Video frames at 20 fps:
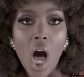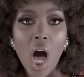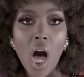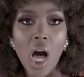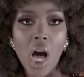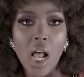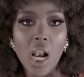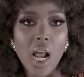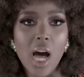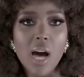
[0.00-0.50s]

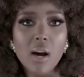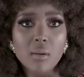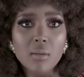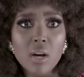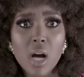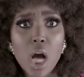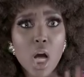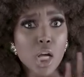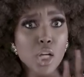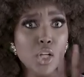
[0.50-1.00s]
Uh,
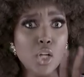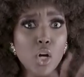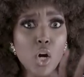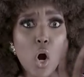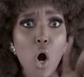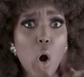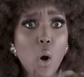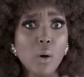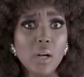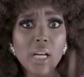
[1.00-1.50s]
hello?
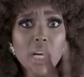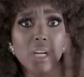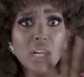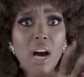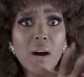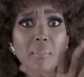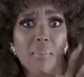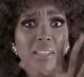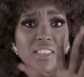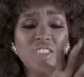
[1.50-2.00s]
You're only
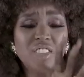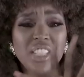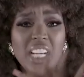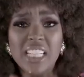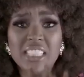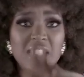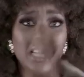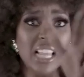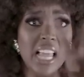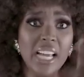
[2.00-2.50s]
a couple of
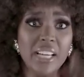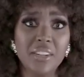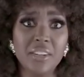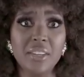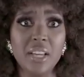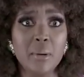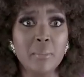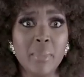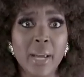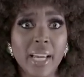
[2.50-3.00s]
shades
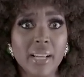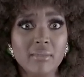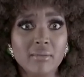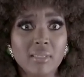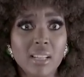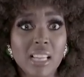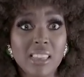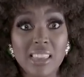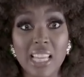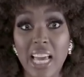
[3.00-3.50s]
lighter than me,
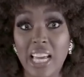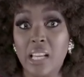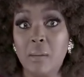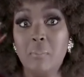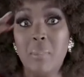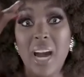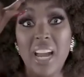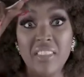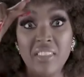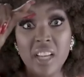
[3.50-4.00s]

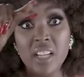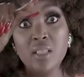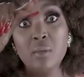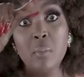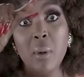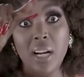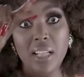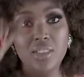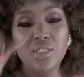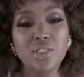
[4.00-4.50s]
like by
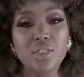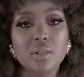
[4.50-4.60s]
this much.